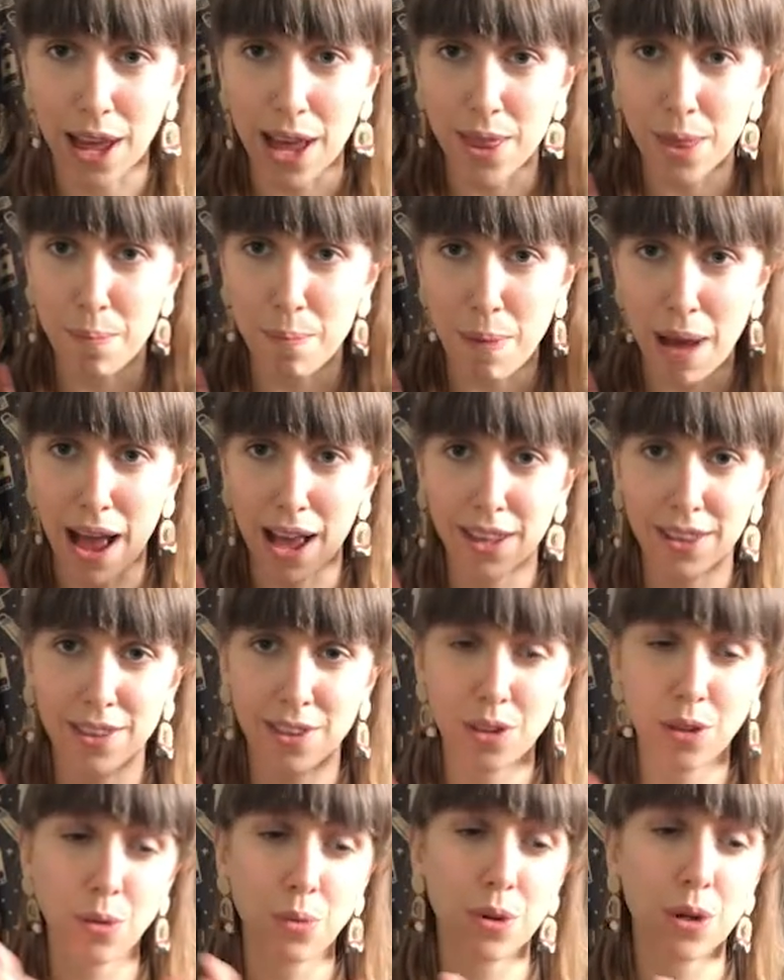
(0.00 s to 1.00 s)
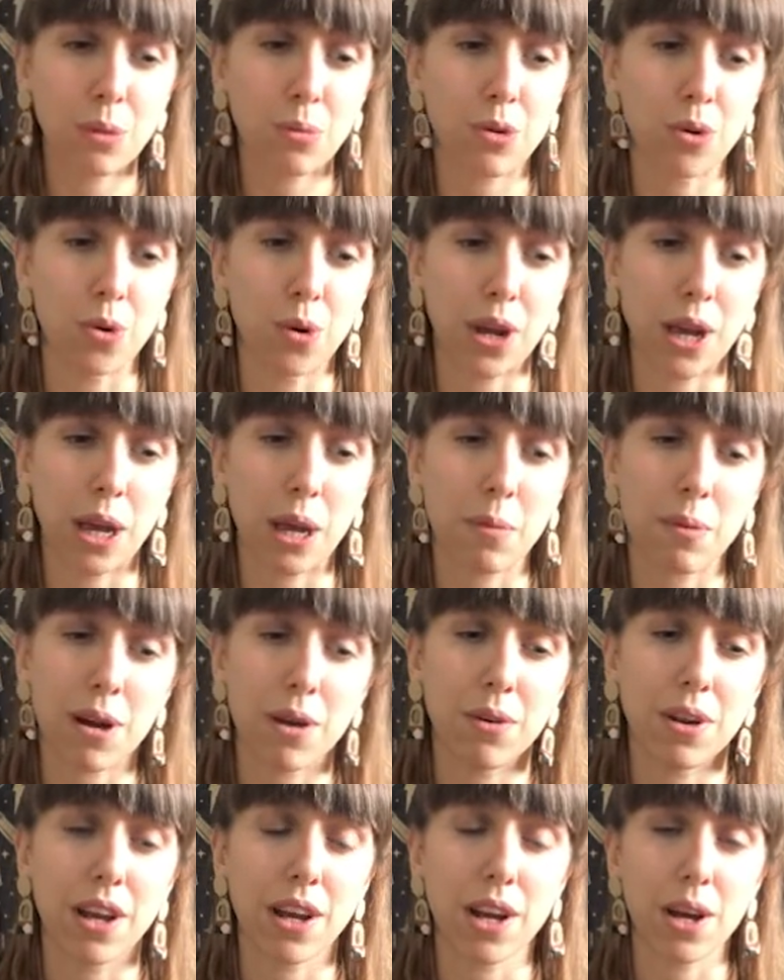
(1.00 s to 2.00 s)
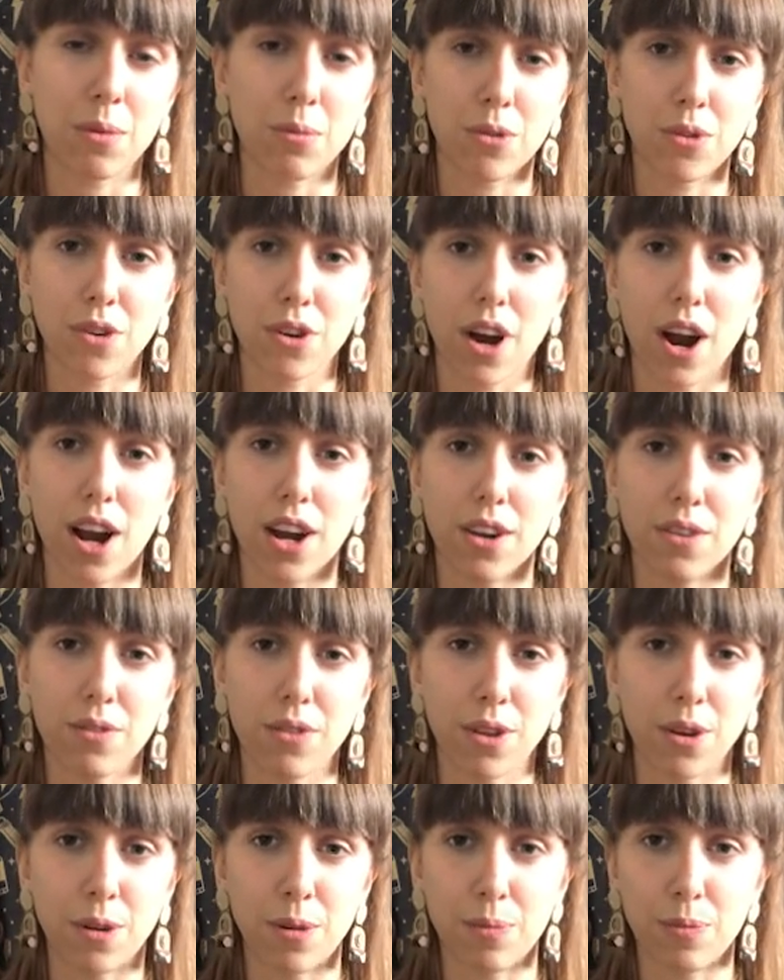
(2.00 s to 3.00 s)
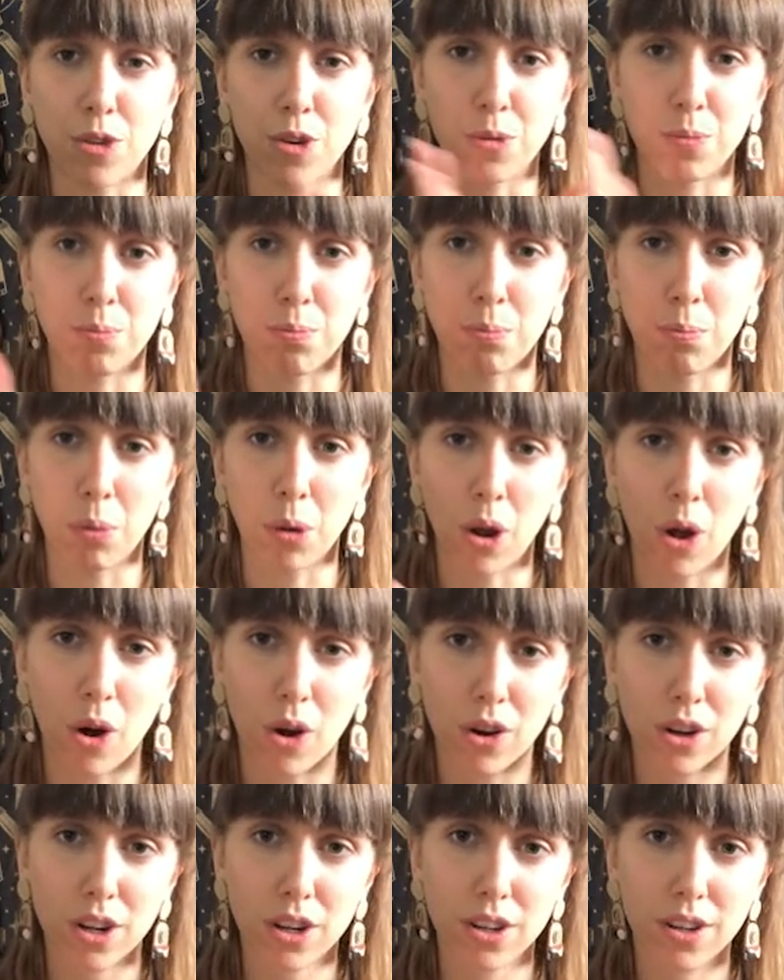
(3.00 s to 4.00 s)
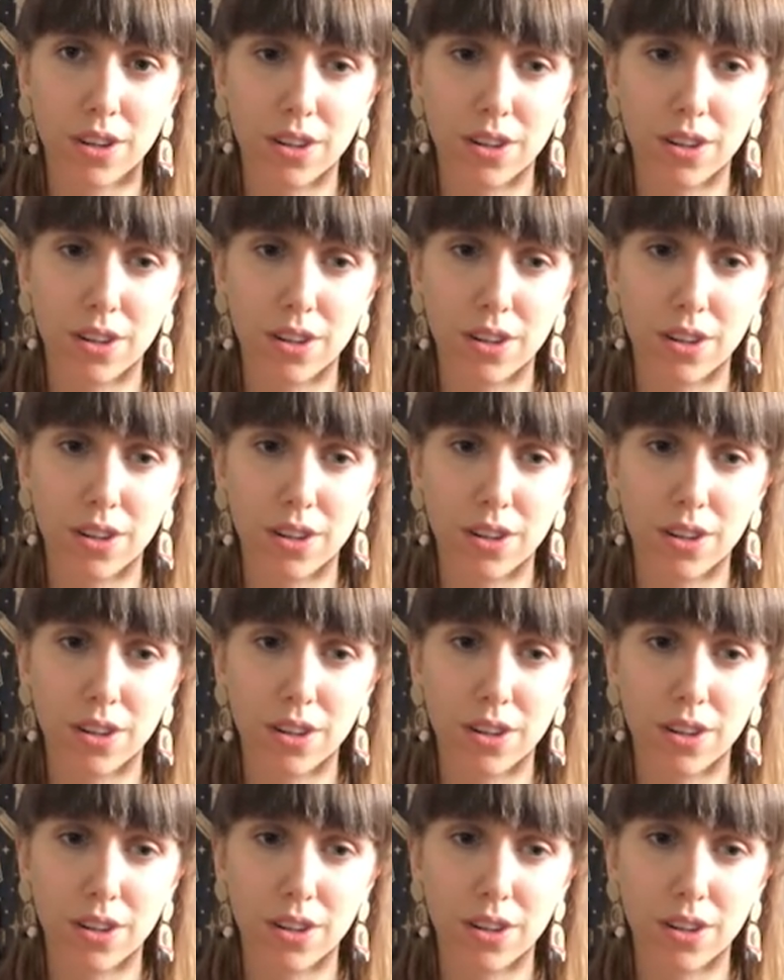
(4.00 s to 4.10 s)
at the back. This is what I'm talking about when it comes to kind of the just block.